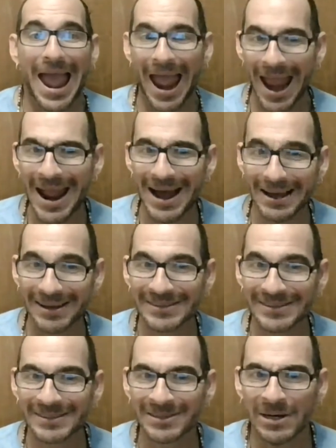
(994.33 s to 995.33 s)

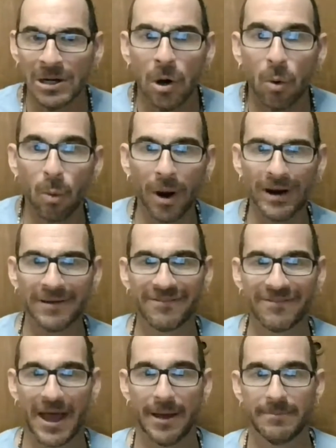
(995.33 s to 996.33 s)
And one of
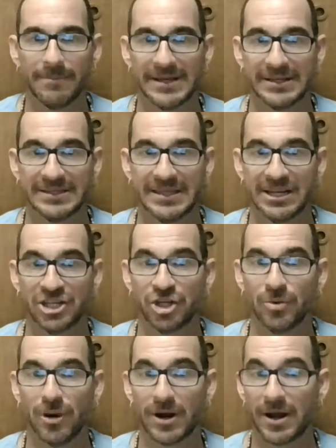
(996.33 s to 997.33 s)
them is that
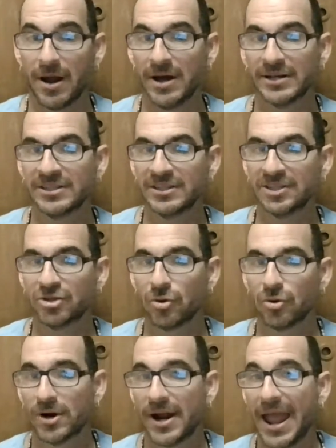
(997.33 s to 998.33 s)
you are not to
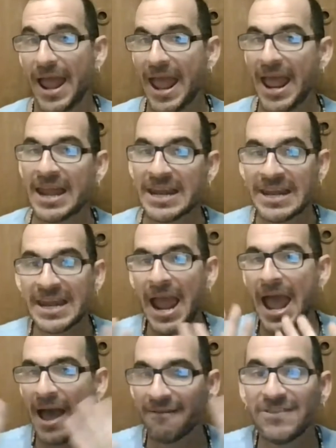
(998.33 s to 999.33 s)
store any
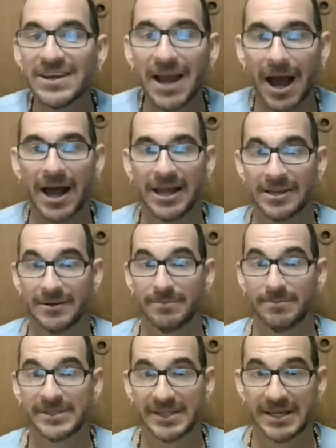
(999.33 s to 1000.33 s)
heavy
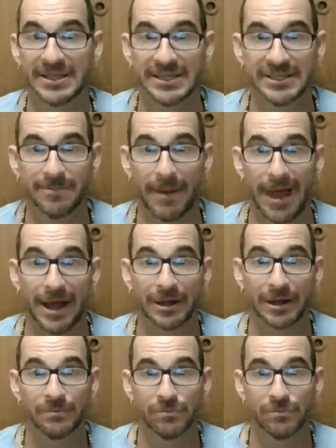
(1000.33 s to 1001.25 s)
items in this bag,